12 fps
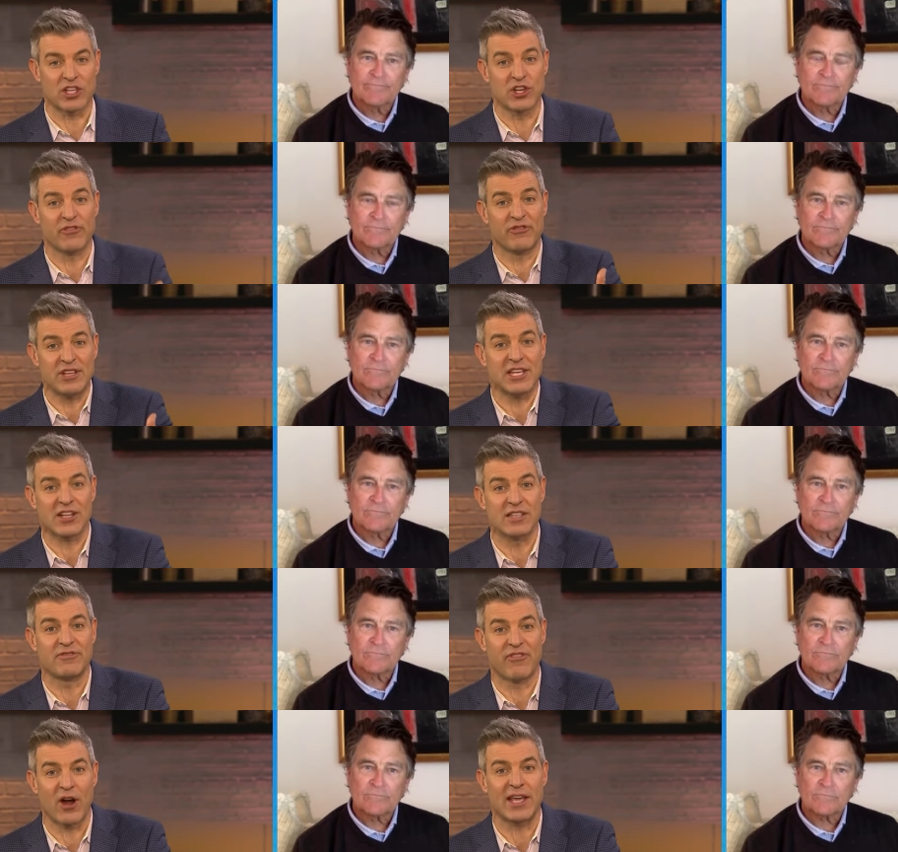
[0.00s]
Speaker 1: Because you're
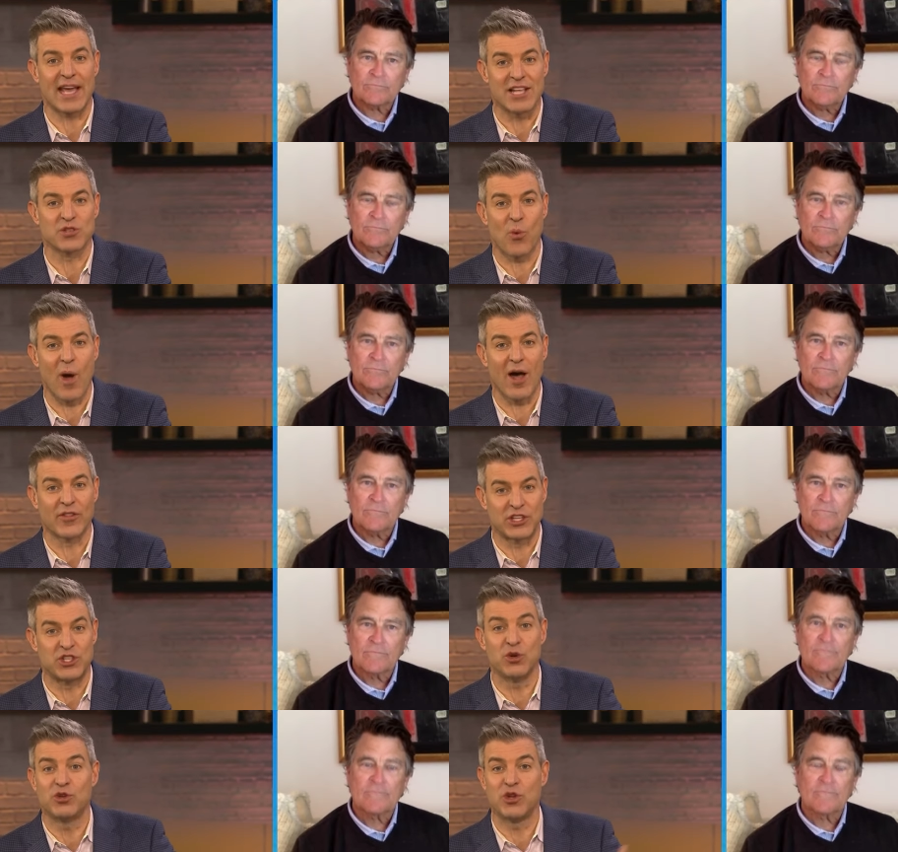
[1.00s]
physically funny as well.
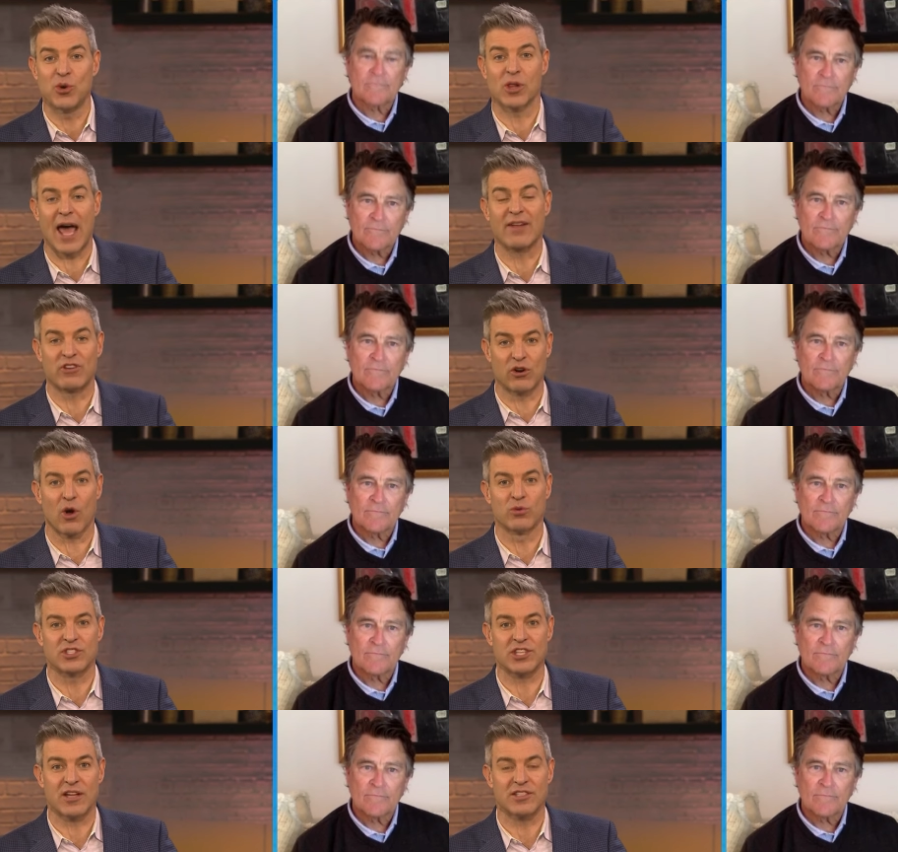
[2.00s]
Did you do a lot of your
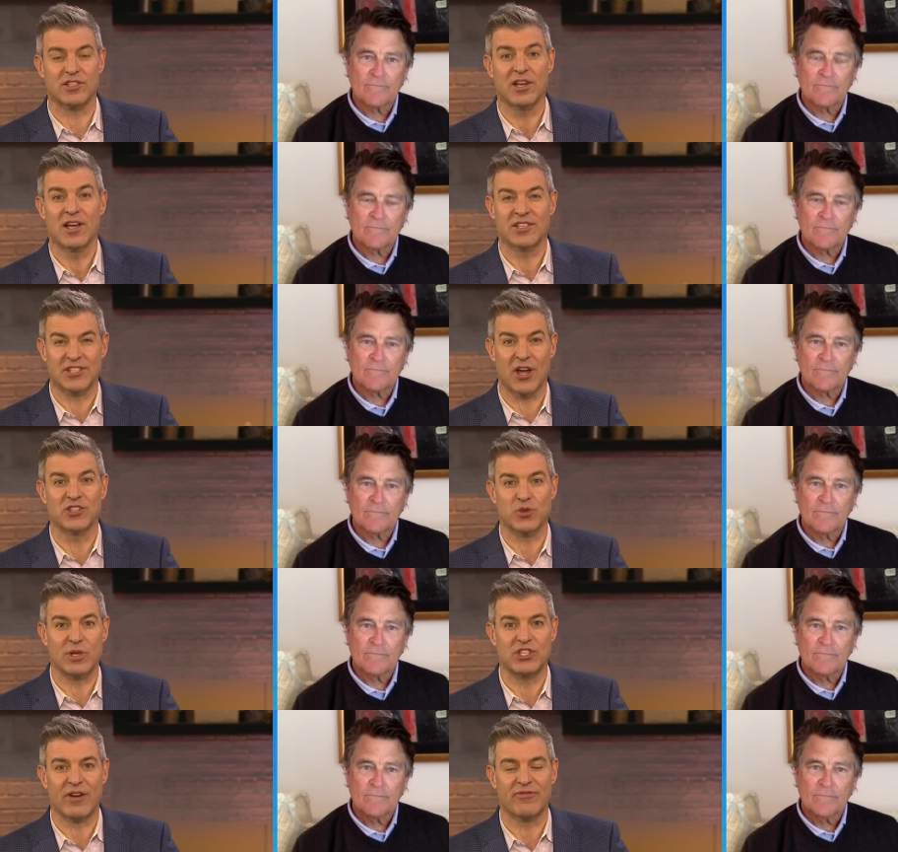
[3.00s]
own stunts, stunts
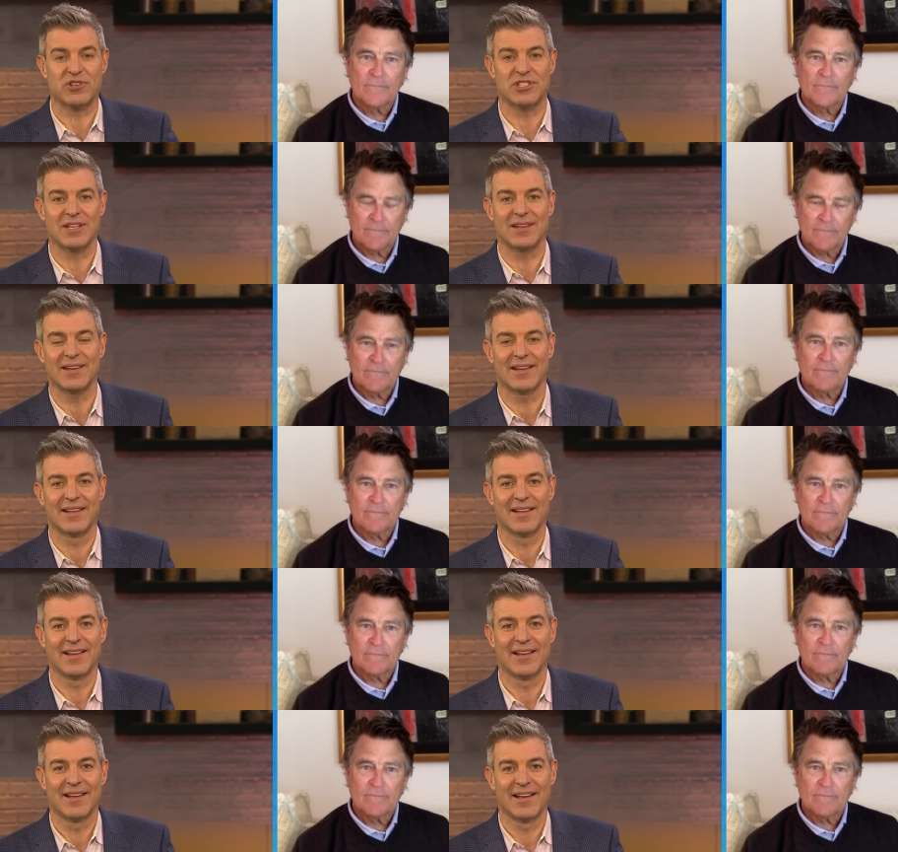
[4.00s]
with Jefferson?
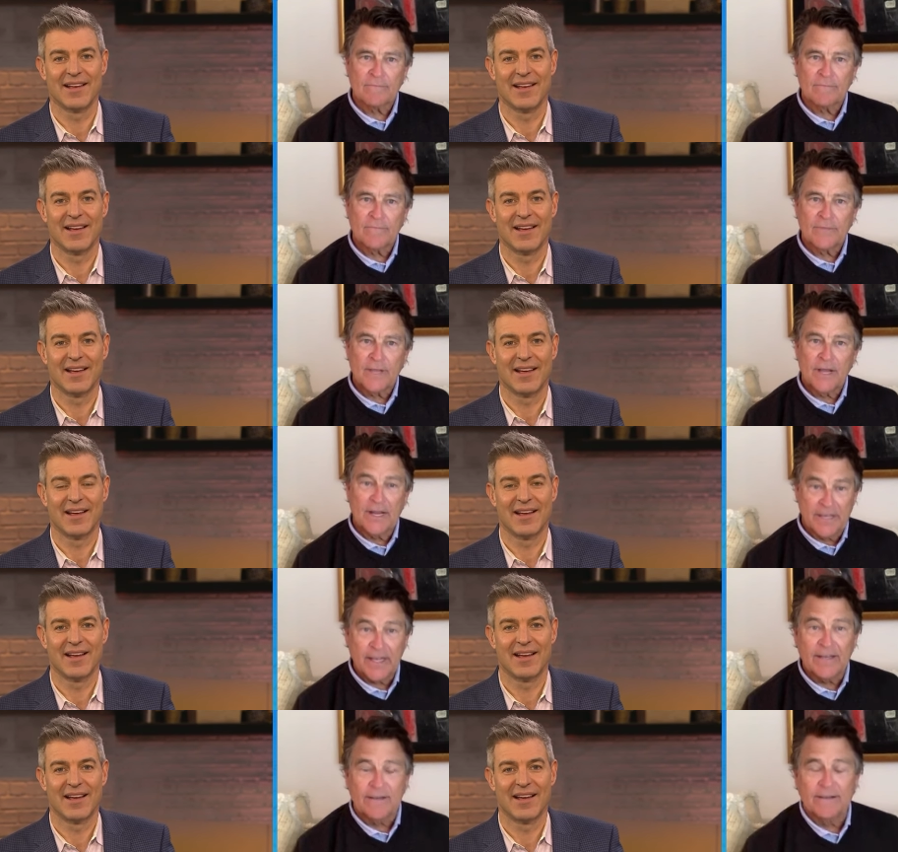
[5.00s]
Speaker 2: I
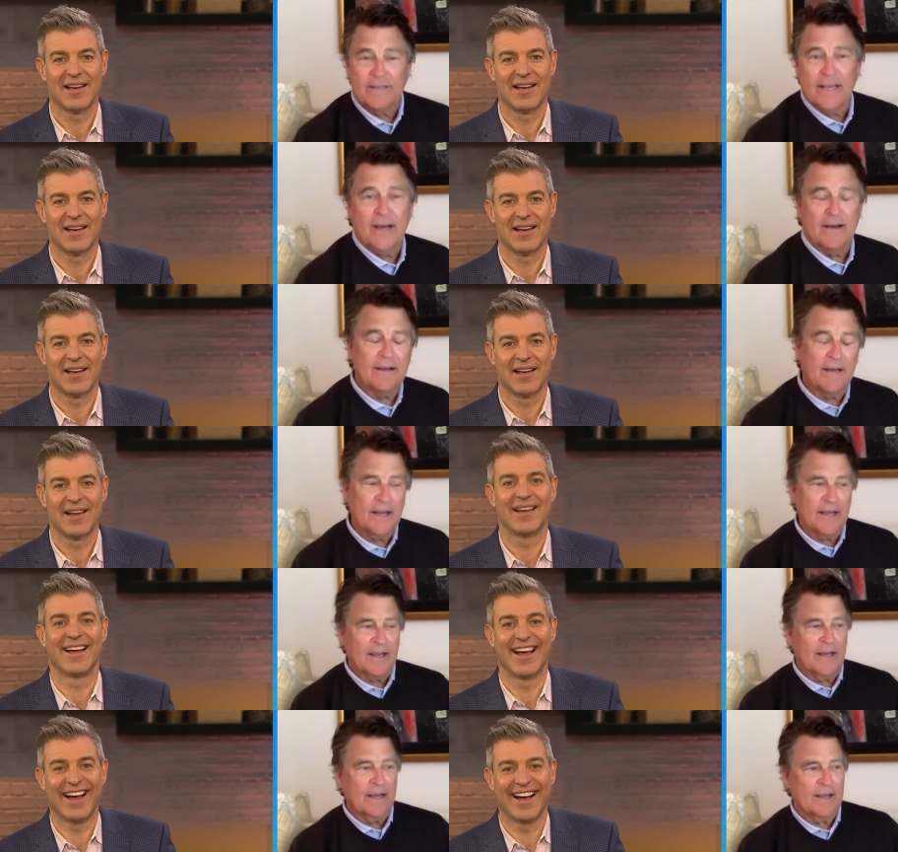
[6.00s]
did, yeah.
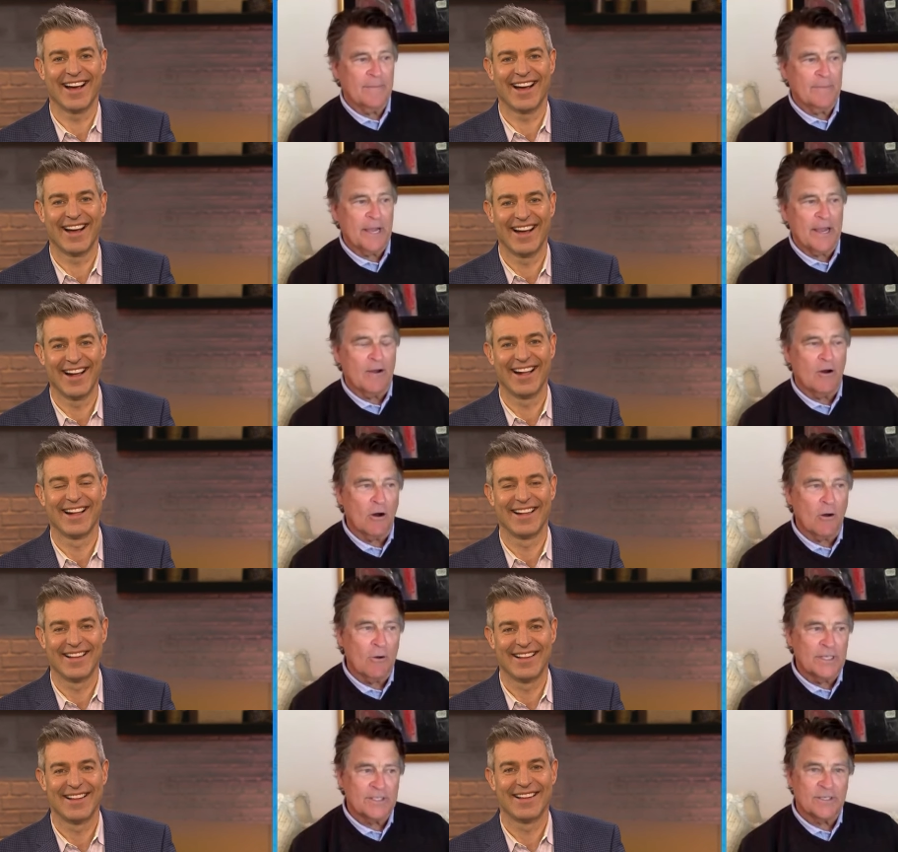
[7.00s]
I, I, I mean, I
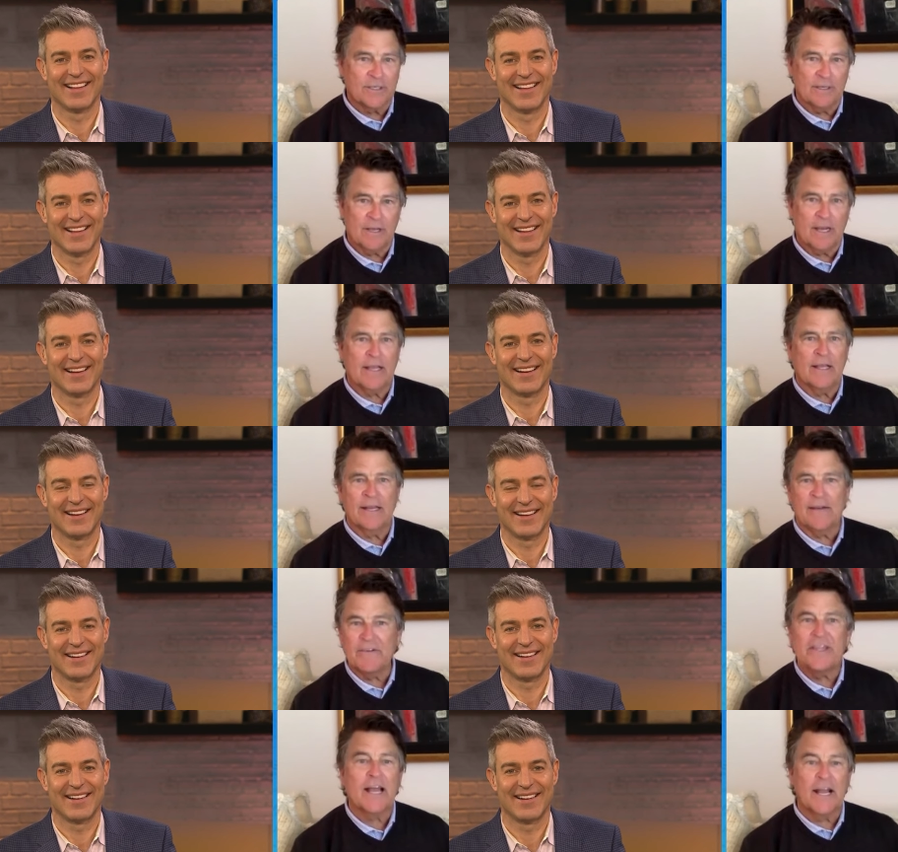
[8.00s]
always, uh,
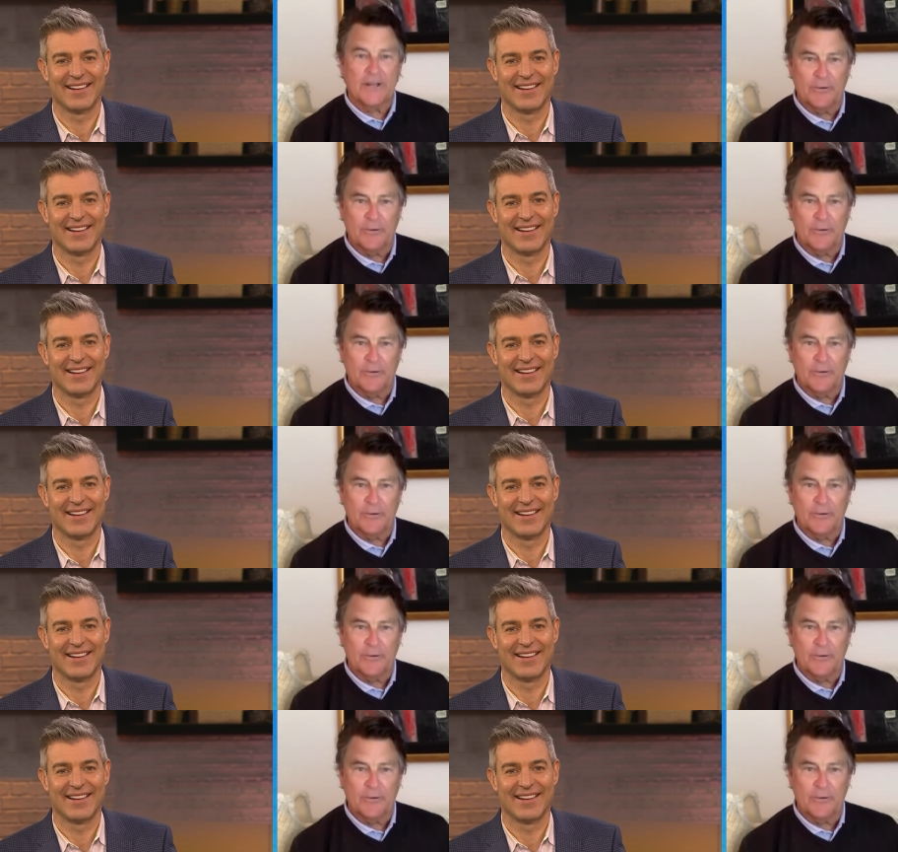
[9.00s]
in everything